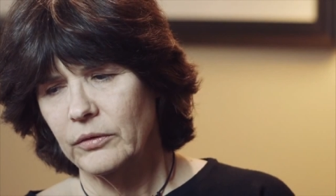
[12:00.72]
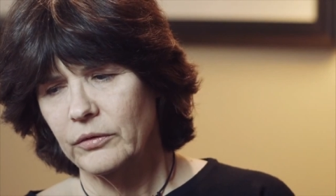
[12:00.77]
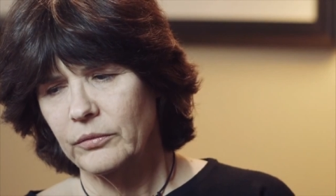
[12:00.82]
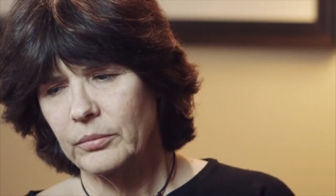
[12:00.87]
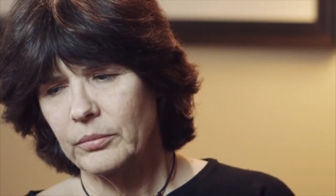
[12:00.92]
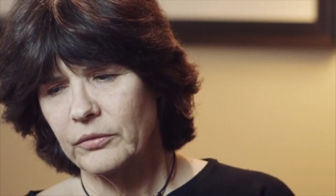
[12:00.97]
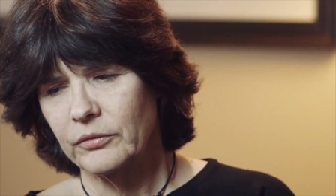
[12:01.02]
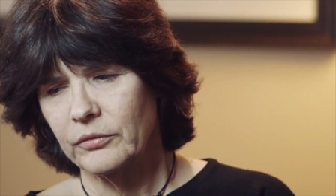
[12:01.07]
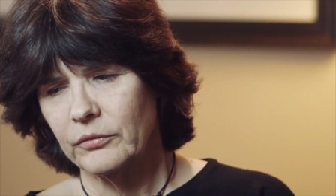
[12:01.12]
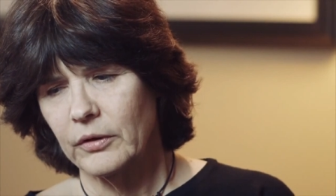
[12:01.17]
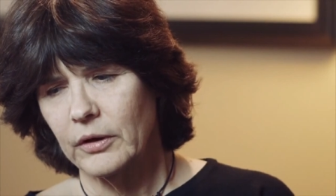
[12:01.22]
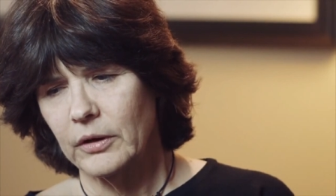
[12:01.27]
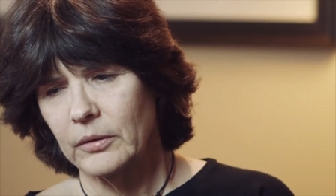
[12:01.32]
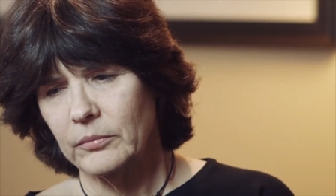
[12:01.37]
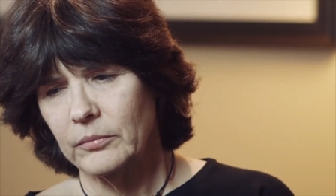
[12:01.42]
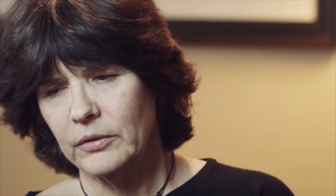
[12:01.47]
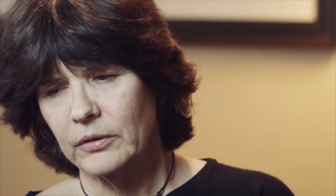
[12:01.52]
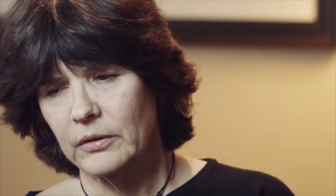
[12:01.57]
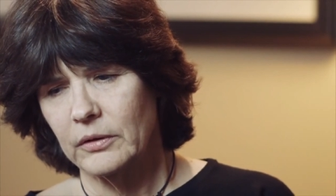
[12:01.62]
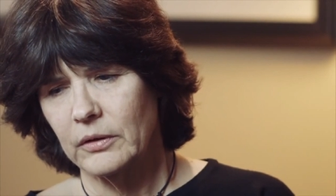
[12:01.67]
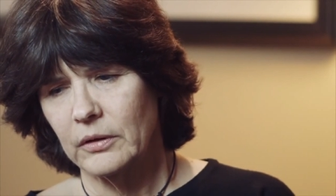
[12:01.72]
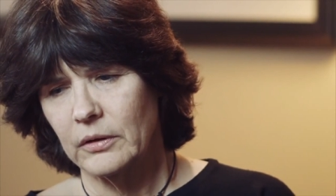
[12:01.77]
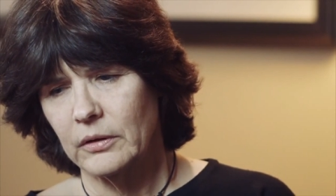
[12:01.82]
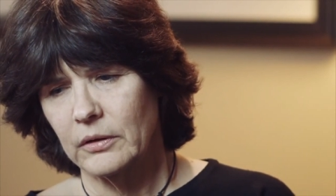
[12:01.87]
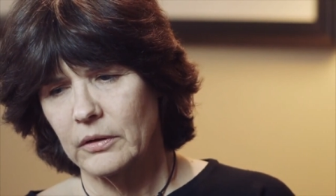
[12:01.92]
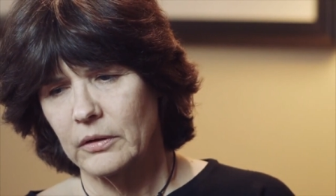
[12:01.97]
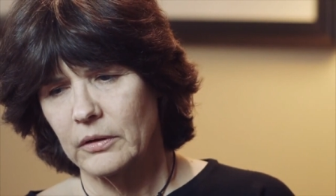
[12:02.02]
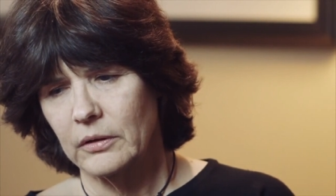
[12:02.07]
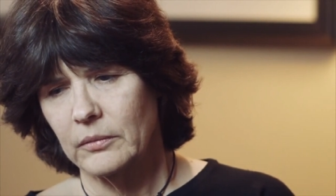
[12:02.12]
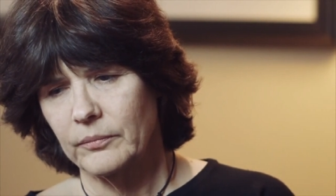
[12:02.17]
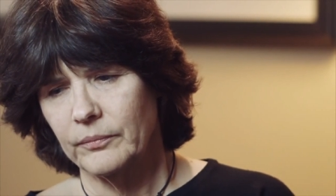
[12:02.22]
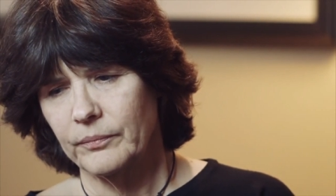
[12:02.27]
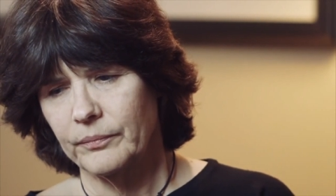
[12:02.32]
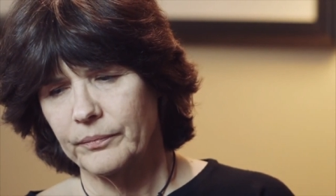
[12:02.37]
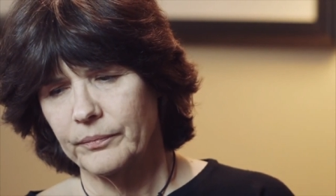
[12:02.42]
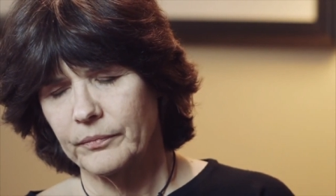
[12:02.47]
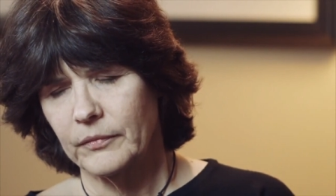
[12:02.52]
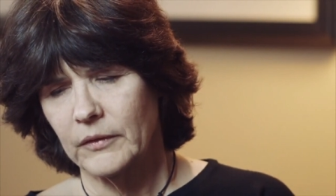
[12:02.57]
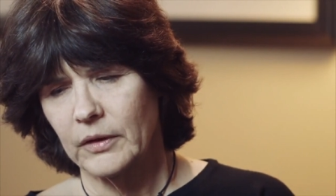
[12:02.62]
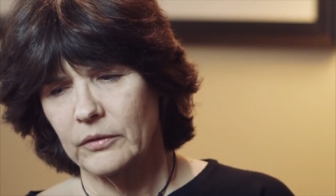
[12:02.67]
He was prescribed a
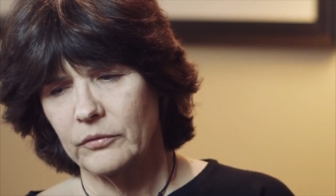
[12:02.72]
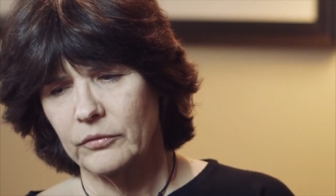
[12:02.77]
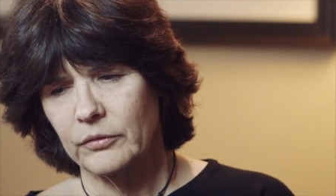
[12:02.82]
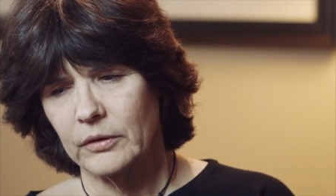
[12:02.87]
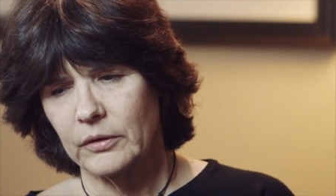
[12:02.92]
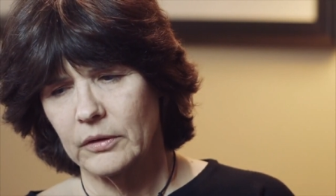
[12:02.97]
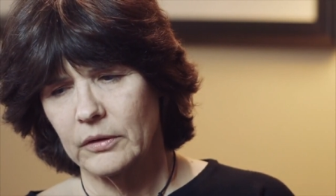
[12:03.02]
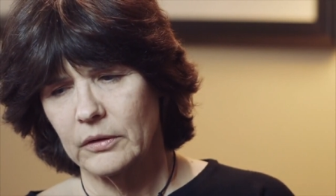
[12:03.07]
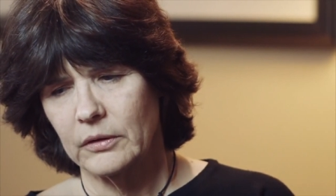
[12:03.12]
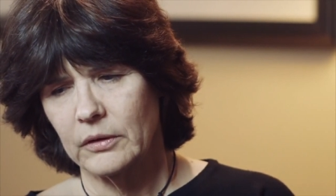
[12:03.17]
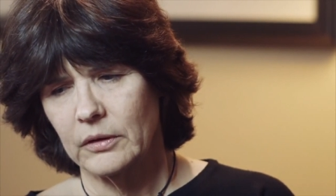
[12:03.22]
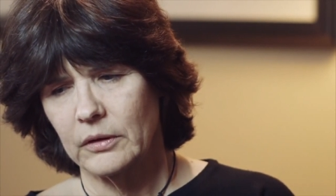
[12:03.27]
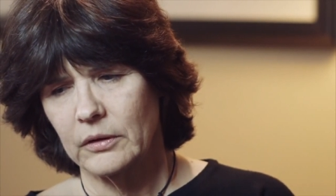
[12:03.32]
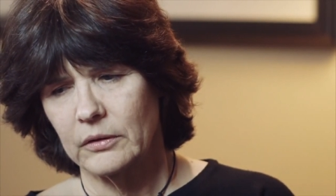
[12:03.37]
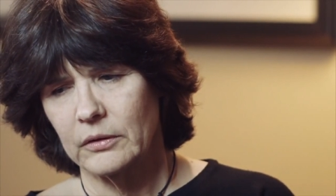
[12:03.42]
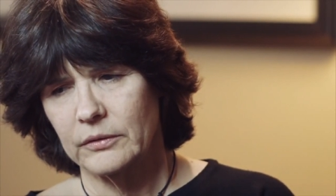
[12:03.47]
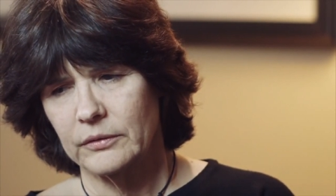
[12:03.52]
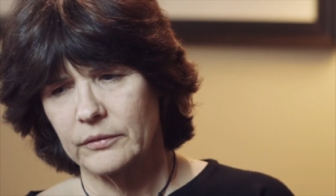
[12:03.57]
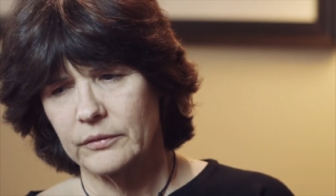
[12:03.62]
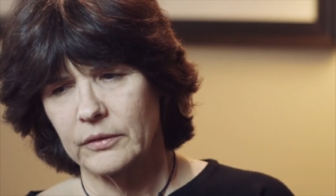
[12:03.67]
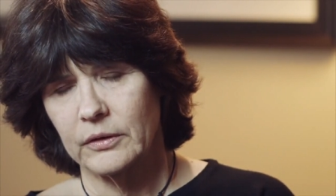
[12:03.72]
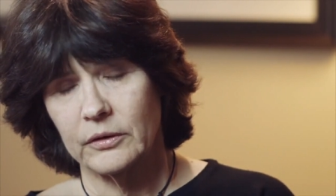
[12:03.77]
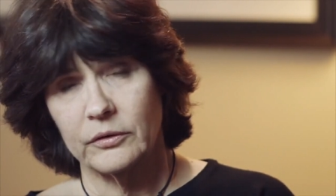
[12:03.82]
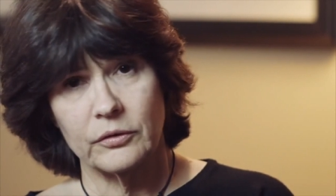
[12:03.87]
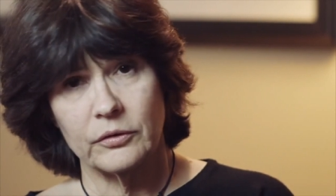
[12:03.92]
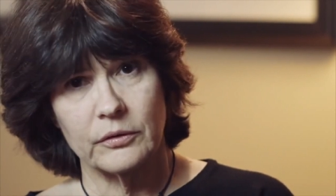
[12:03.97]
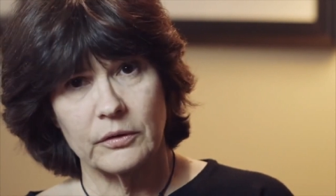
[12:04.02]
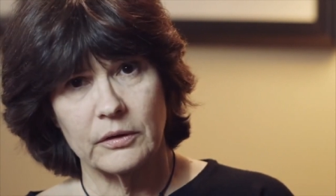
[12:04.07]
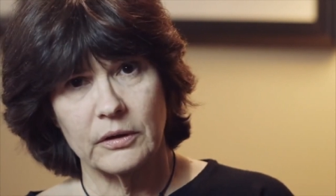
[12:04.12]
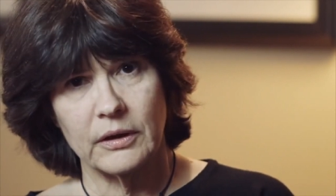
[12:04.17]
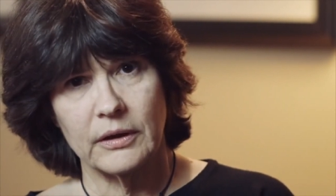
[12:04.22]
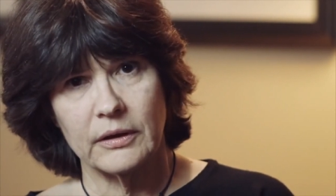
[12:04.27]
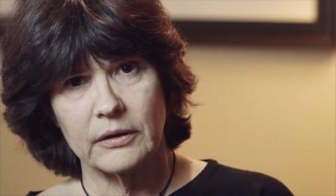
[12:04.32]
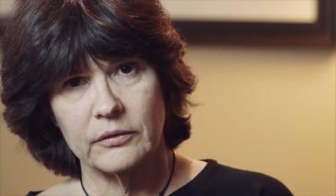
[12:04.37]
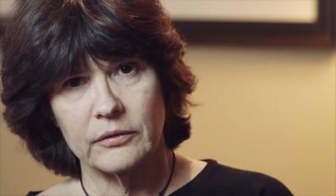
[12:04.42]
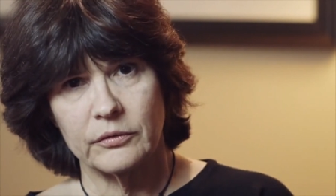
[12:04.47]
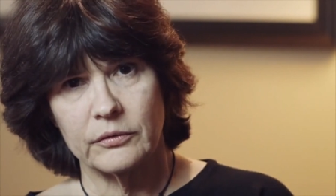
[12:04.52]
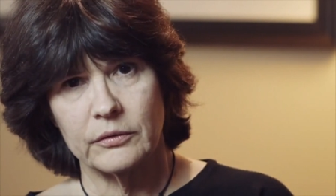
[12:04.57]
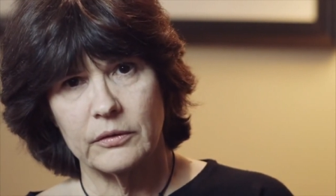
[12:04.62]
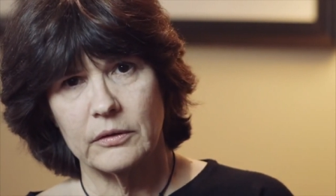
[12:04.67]
drug called
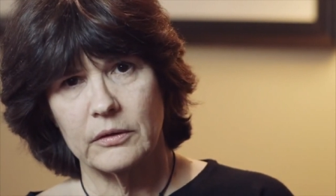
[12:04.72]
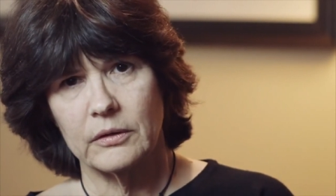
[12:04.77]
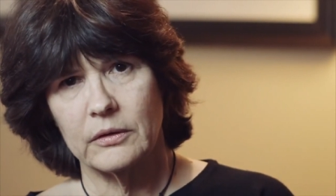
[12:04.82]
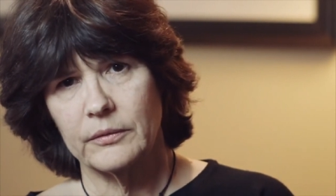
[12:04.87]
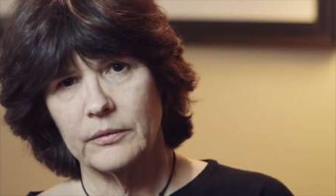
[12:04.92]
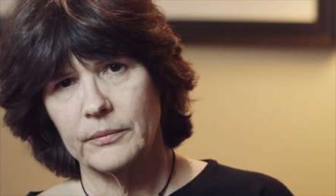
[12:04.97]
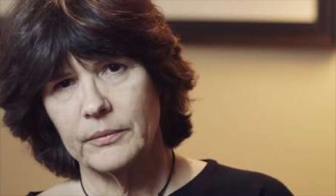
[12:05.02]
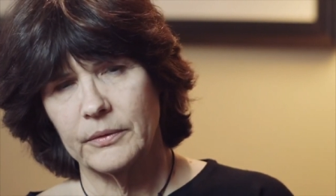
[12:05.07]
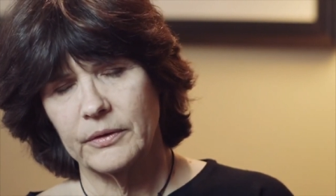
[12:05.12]
ketorolac-toradol,